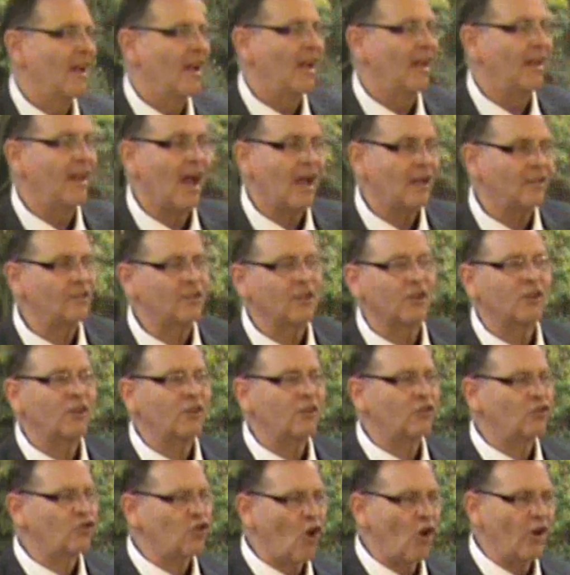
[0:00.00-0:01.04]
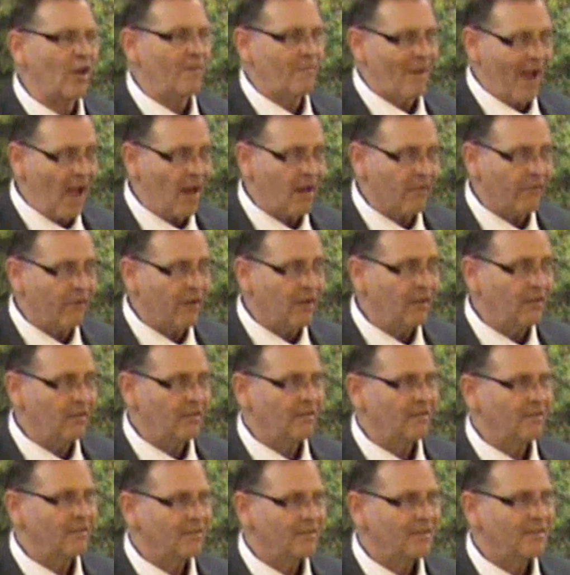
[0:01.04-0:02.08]
Not to talk him out of
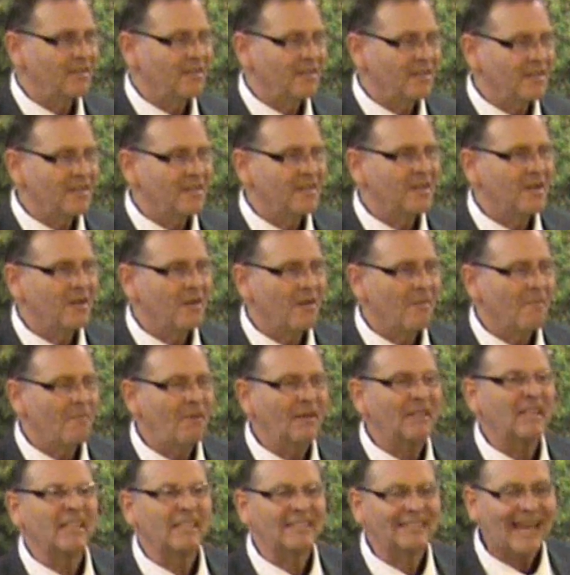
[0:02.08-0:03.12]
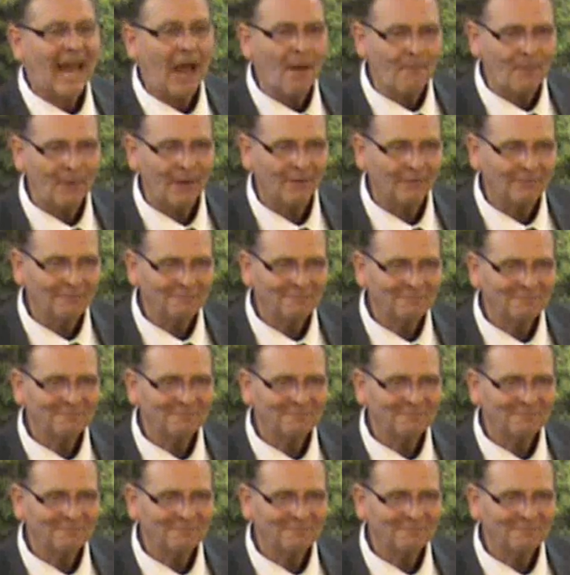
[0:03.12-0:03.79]
it, but to stop him.